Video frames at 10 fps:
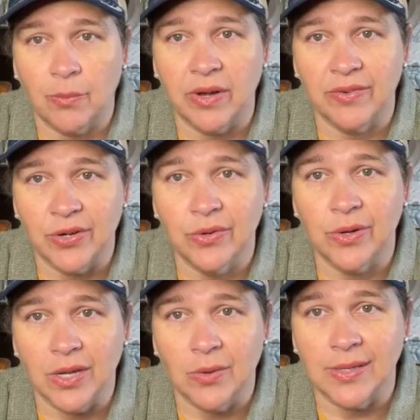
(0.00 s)
whatever you're doing
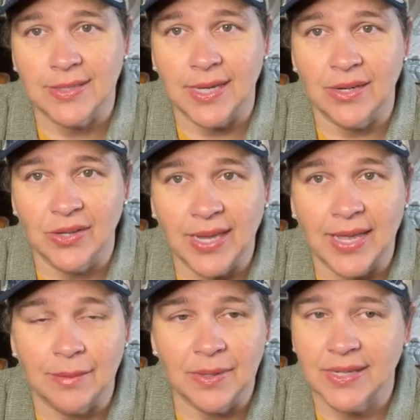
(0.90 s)
and go outside and look at
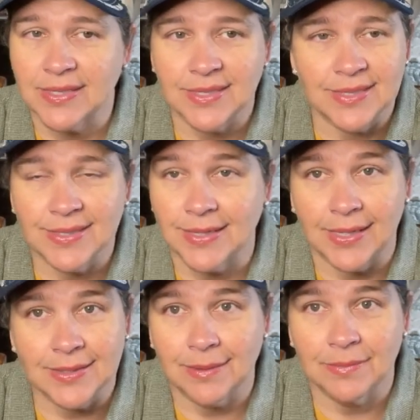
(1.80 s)
it because it's
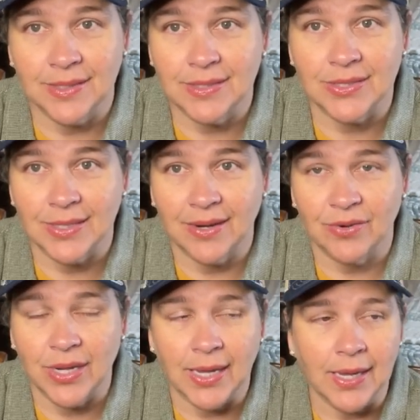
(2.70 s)
not something that you see every
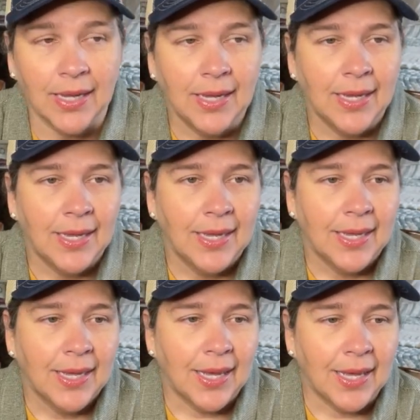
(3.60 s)
day.
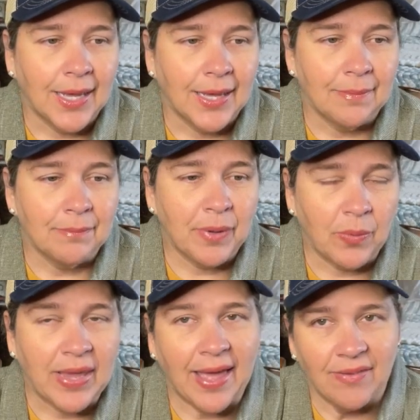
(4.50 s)
But
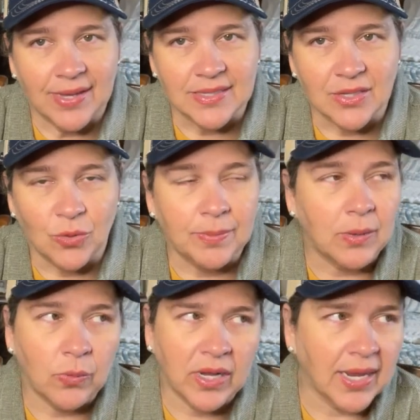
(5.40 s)
we have had snow,
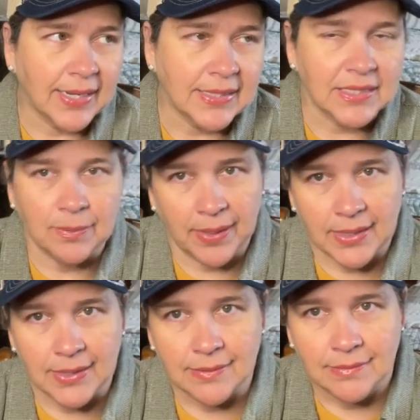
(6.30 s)
but we're not anticipating
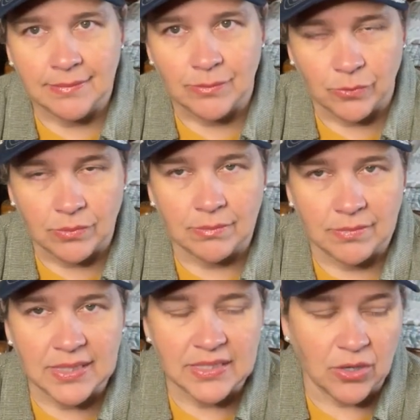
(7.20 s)
it
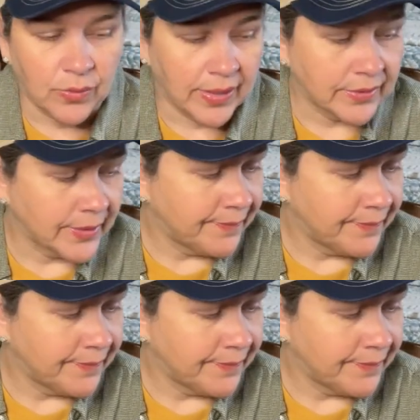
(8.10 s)
with this go round.